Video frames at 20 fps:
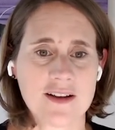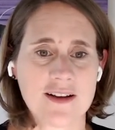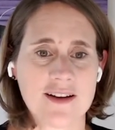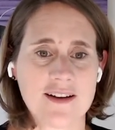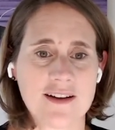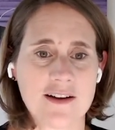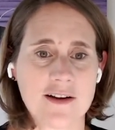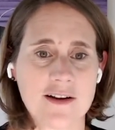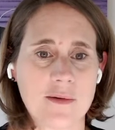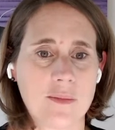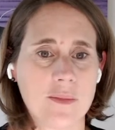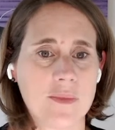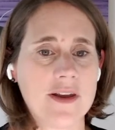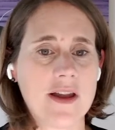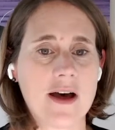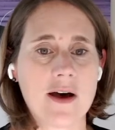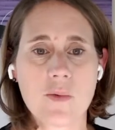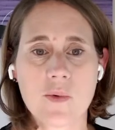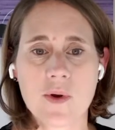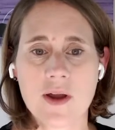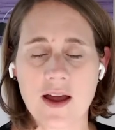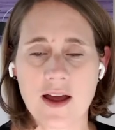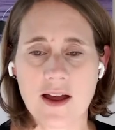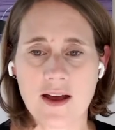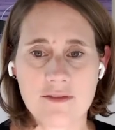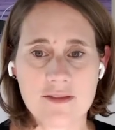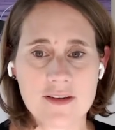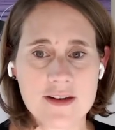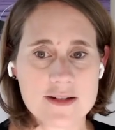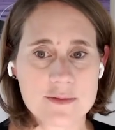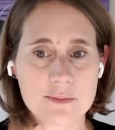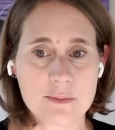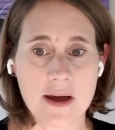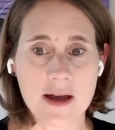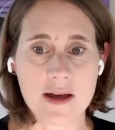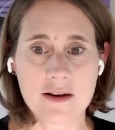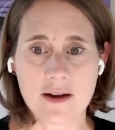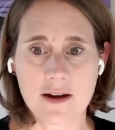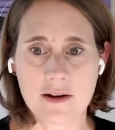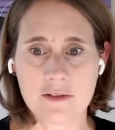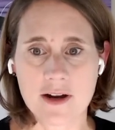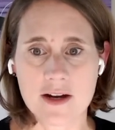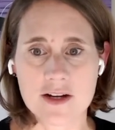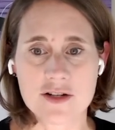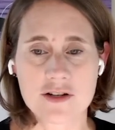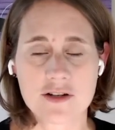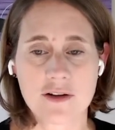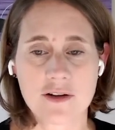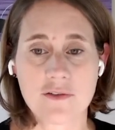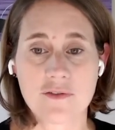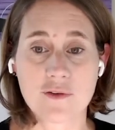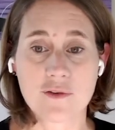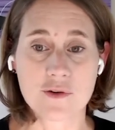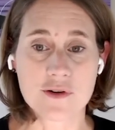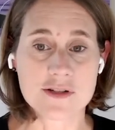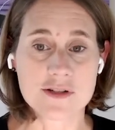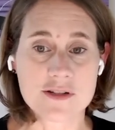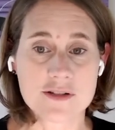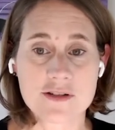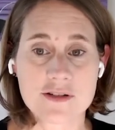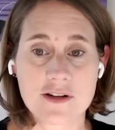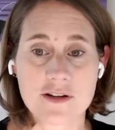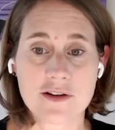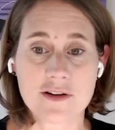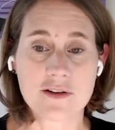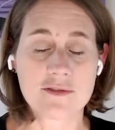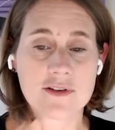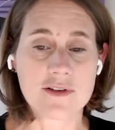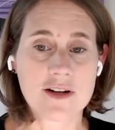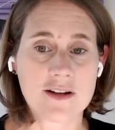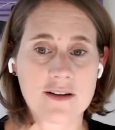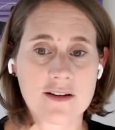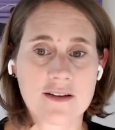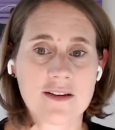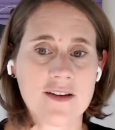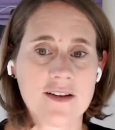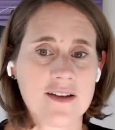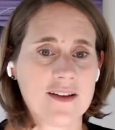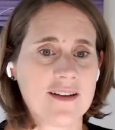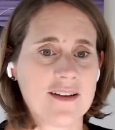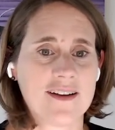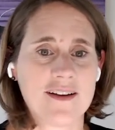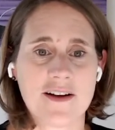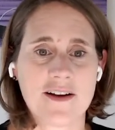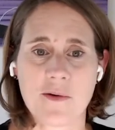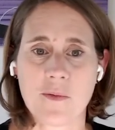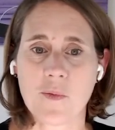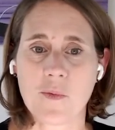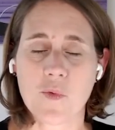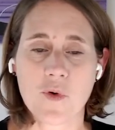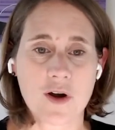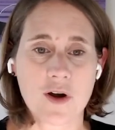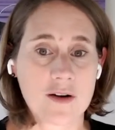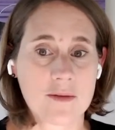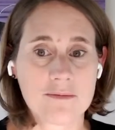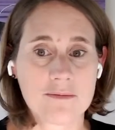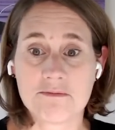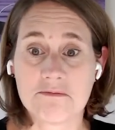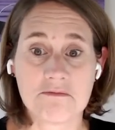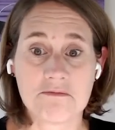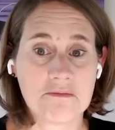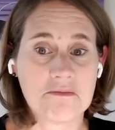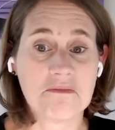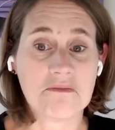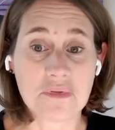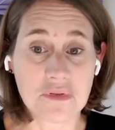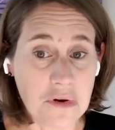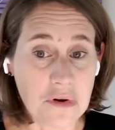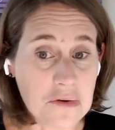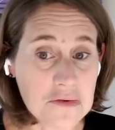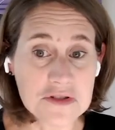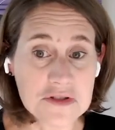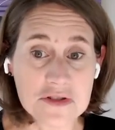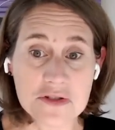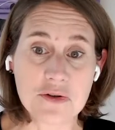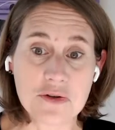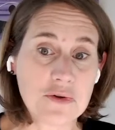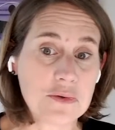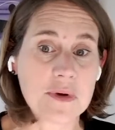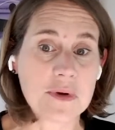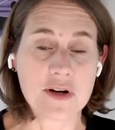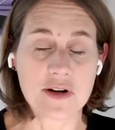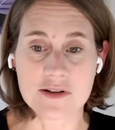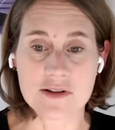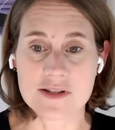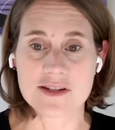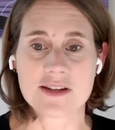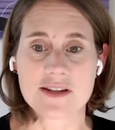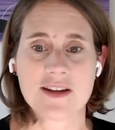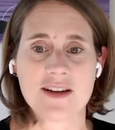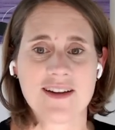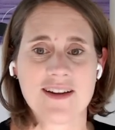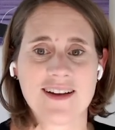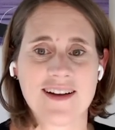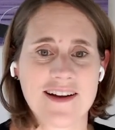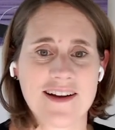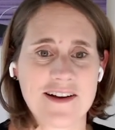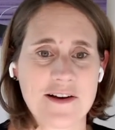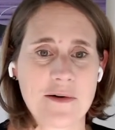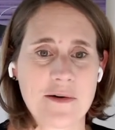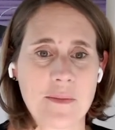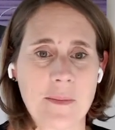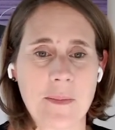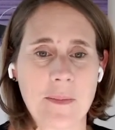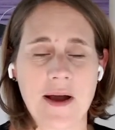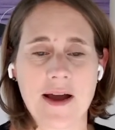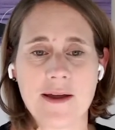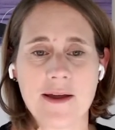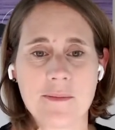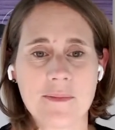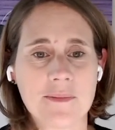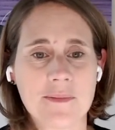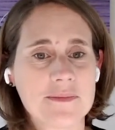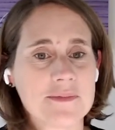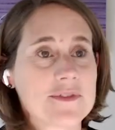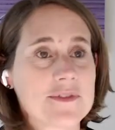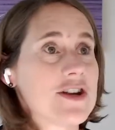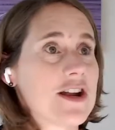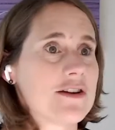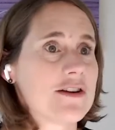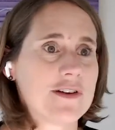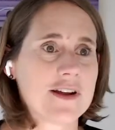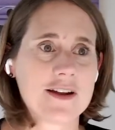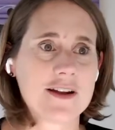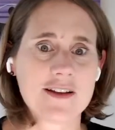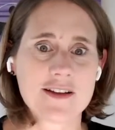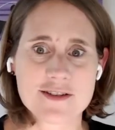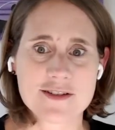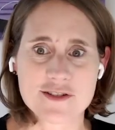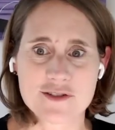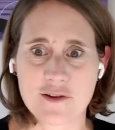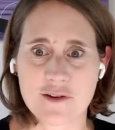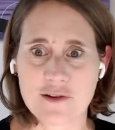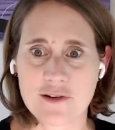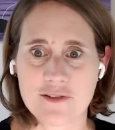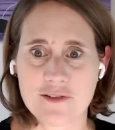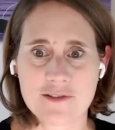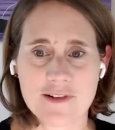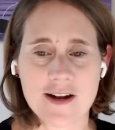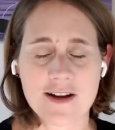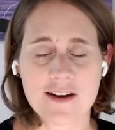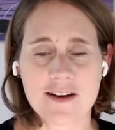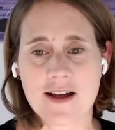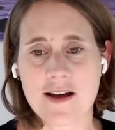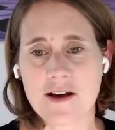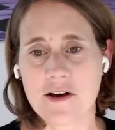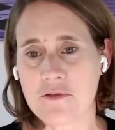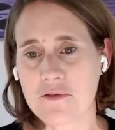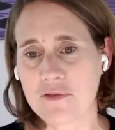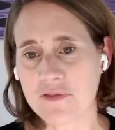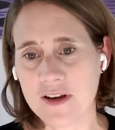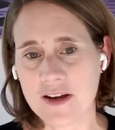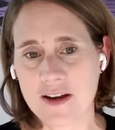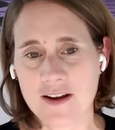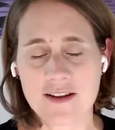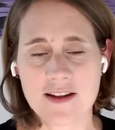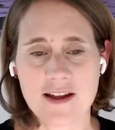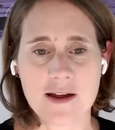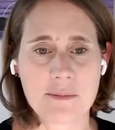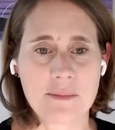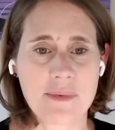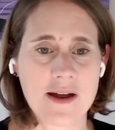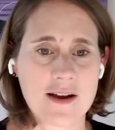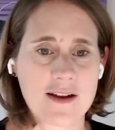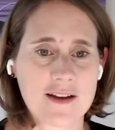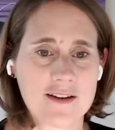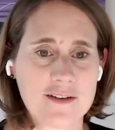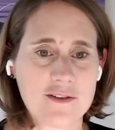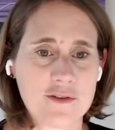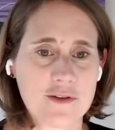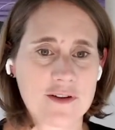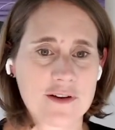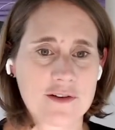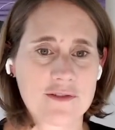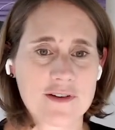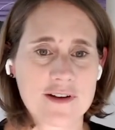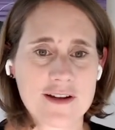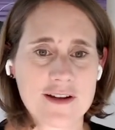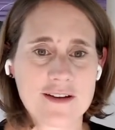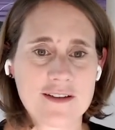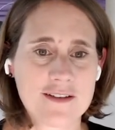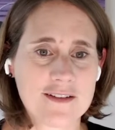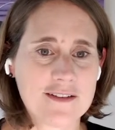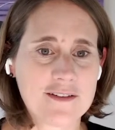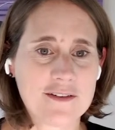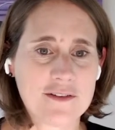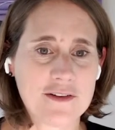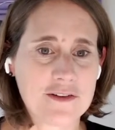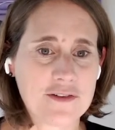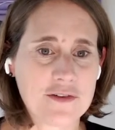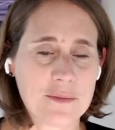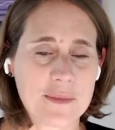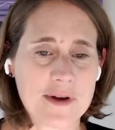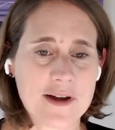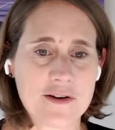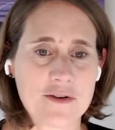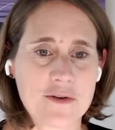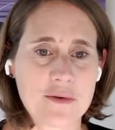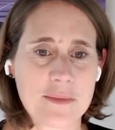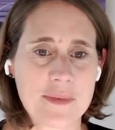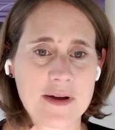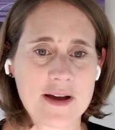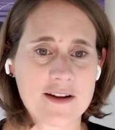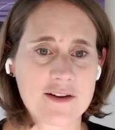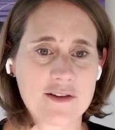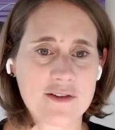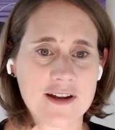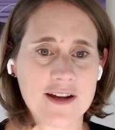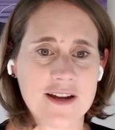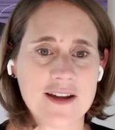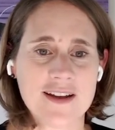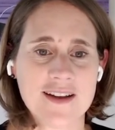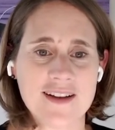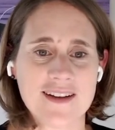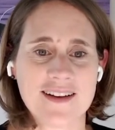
Now we have these bidirectional forces on the grid. We're prosumers. I'm generating solar right now, feeding that back into the grid and into my home battery.